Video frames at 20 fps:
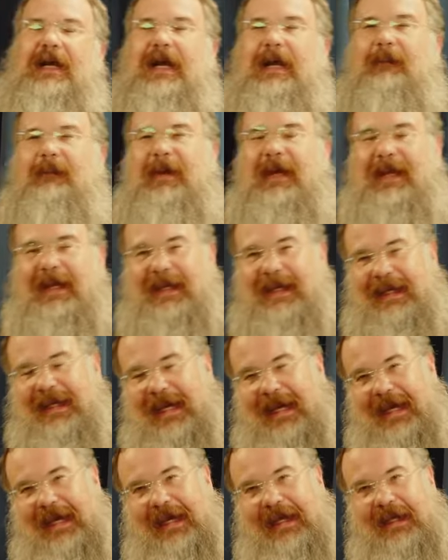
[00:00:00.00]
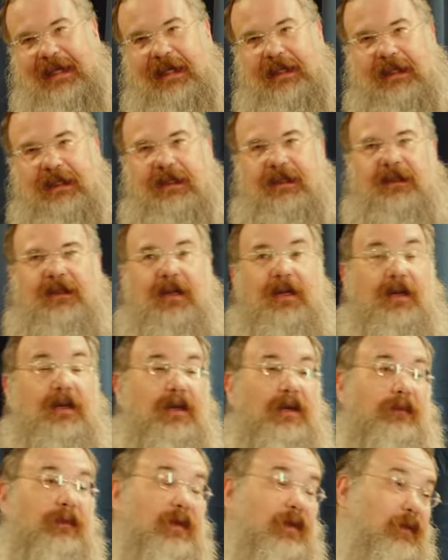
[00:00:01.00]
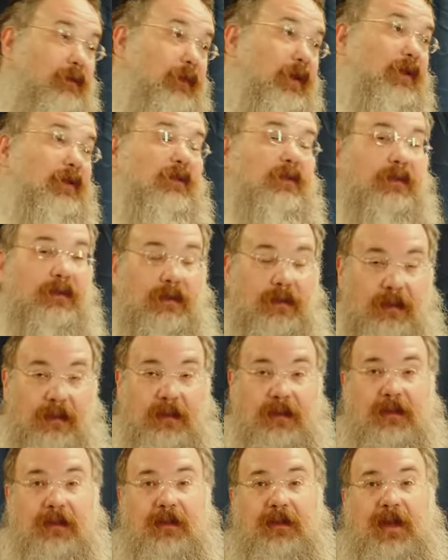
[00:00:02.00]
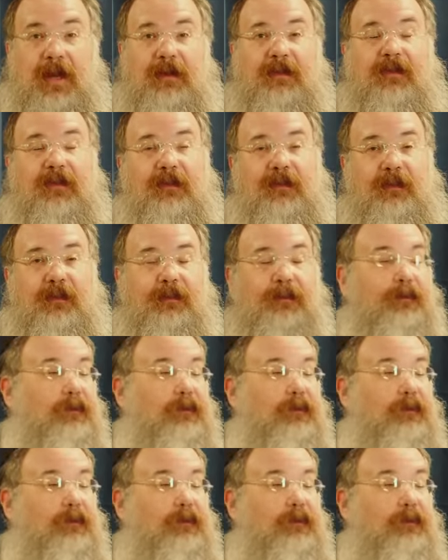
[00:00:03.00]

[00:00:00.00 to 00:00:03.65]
I met a guy. I mean, I met lots of